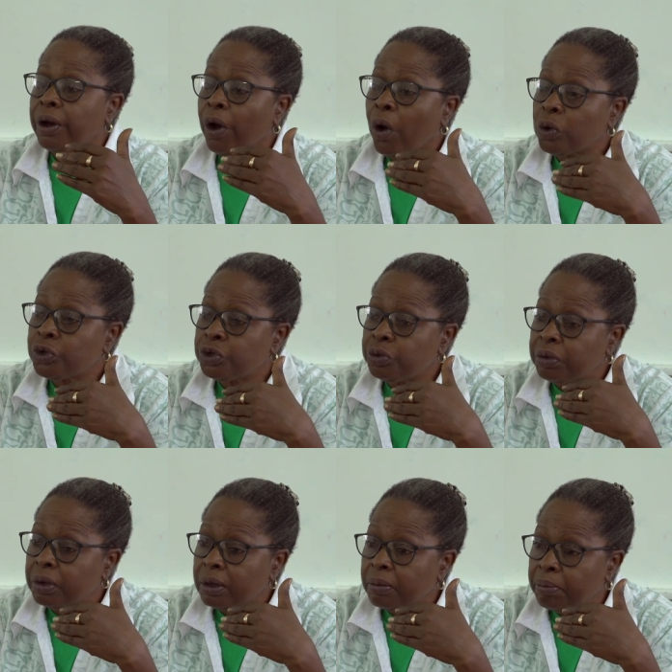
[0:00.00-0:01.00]
how to
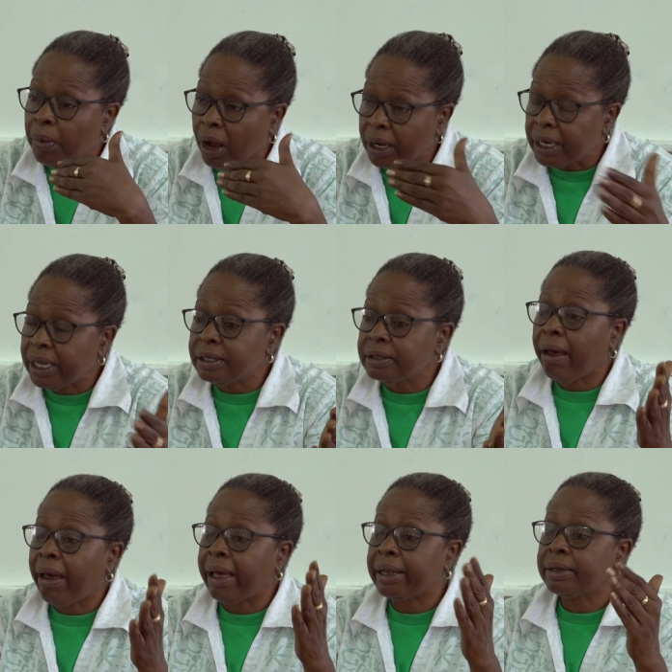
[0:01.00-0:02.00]
bottle it.
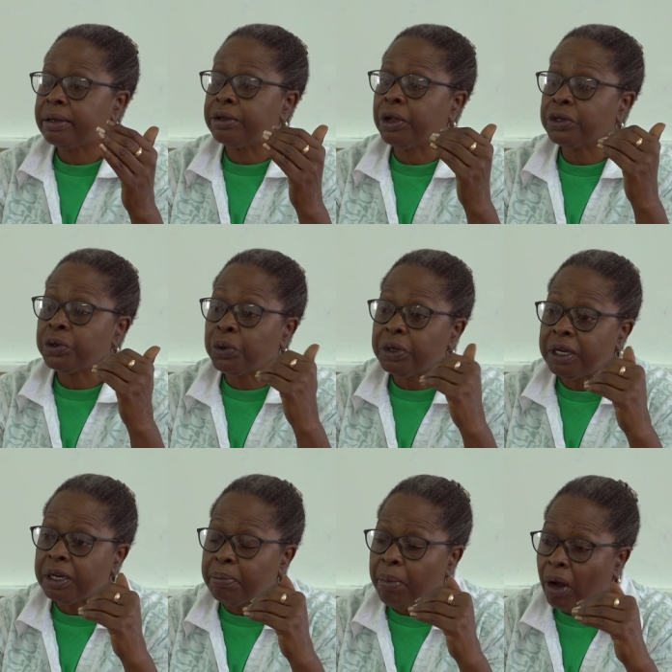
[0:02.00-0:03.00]
And not only
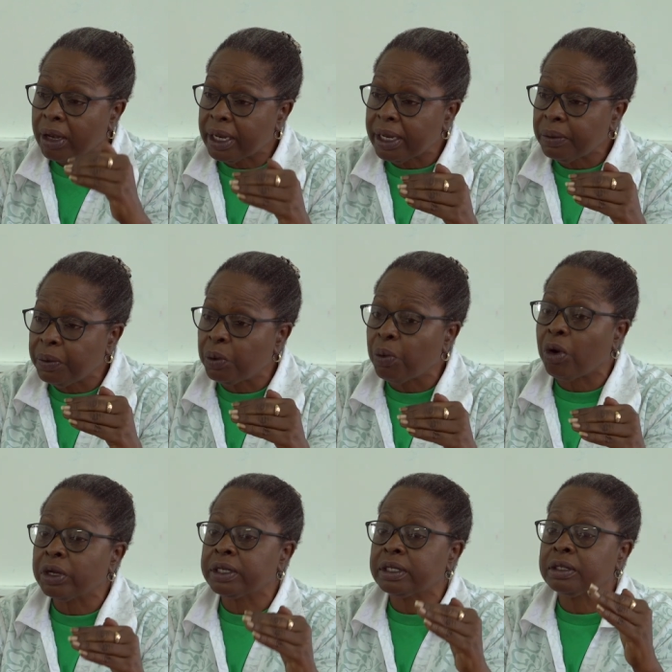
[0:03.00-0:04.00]
in the bottling, we
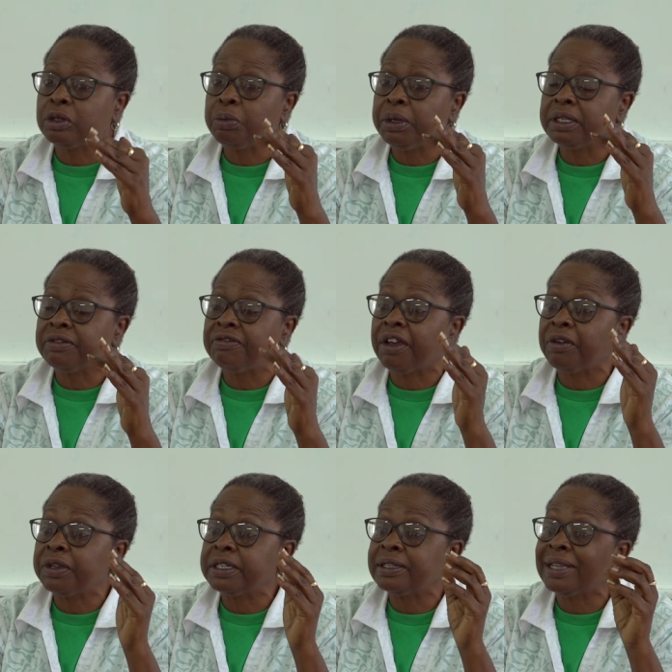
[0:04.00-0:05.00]
want it to be
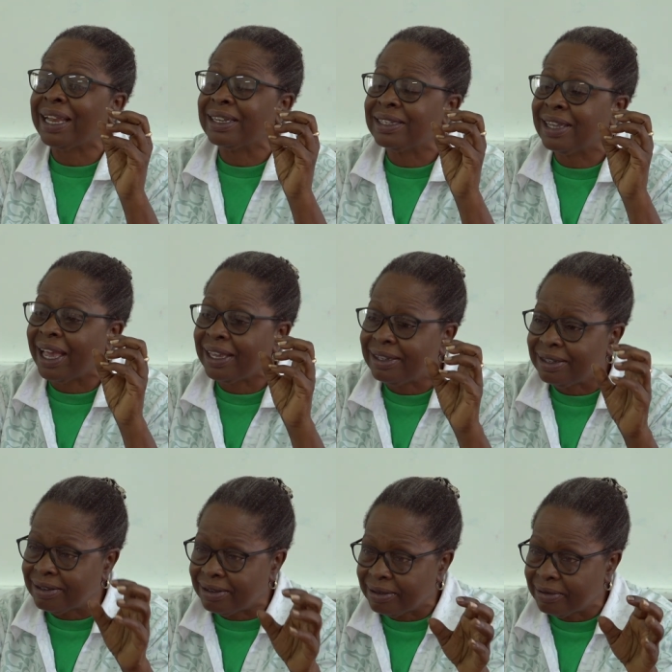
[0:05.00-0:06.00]
very
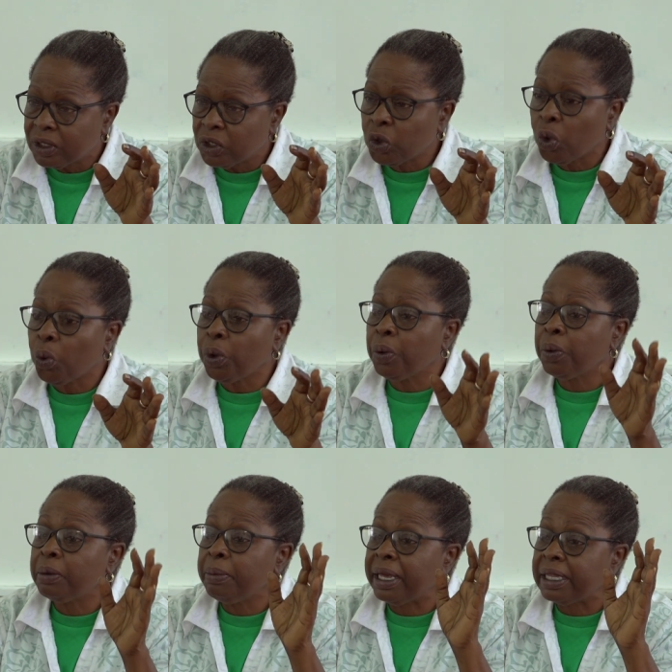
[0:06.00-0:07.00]
sanitized. So we
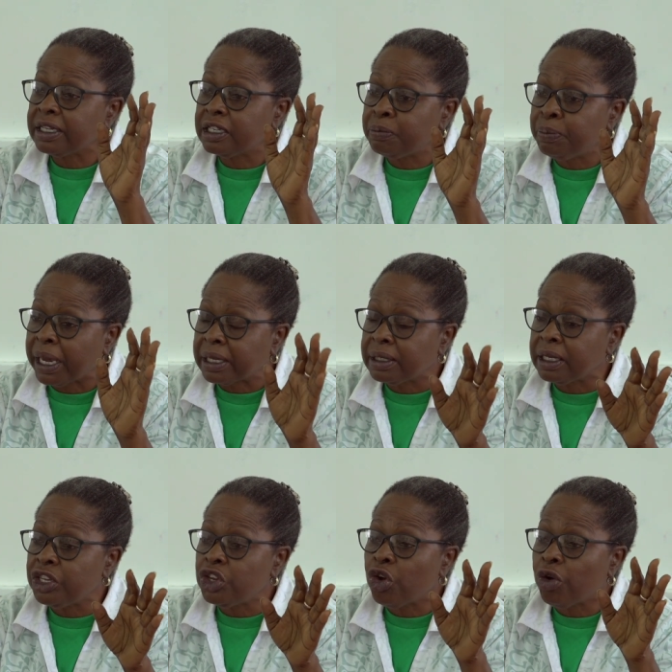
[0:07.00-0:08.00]
will be
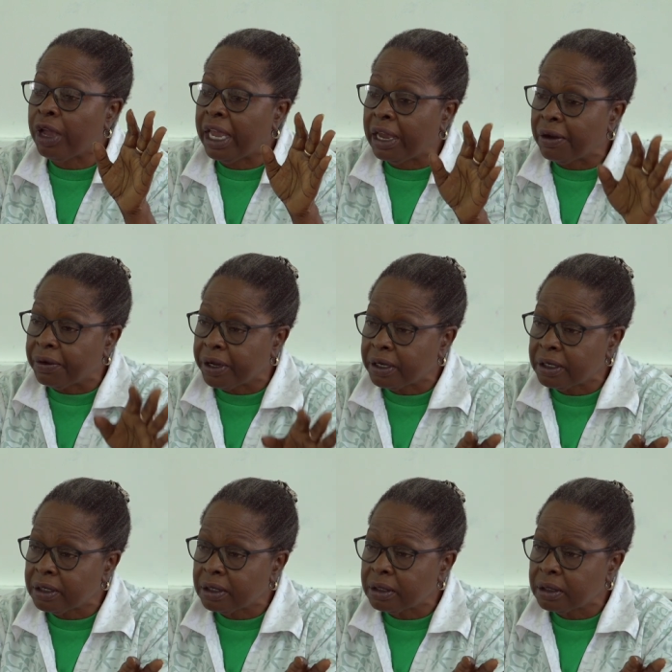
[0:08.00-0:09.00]
inspecting your
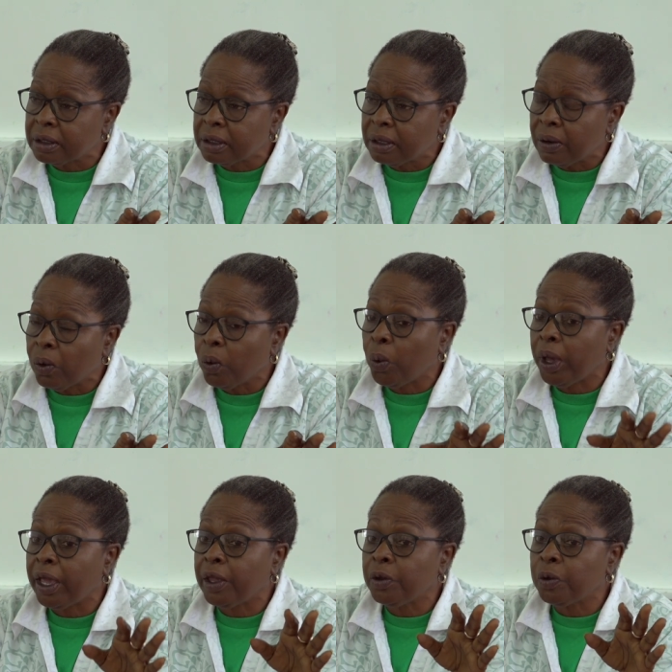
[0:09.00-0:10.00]
areas
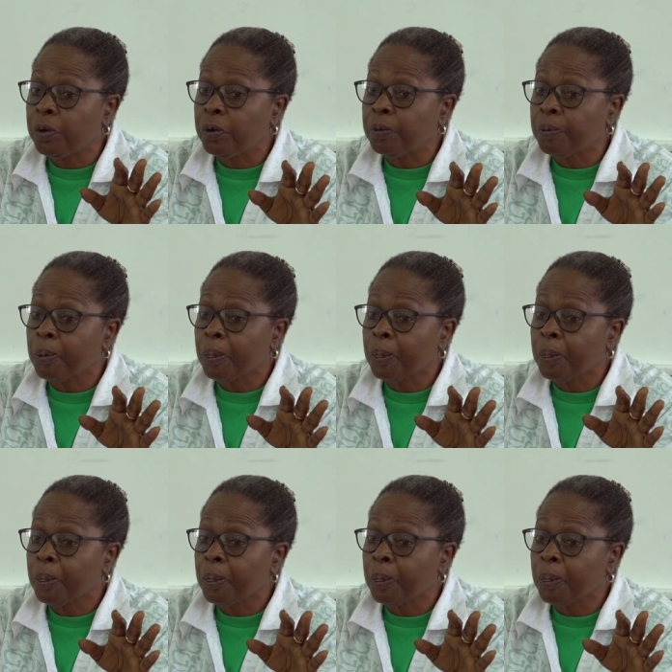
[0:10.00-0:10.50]
where you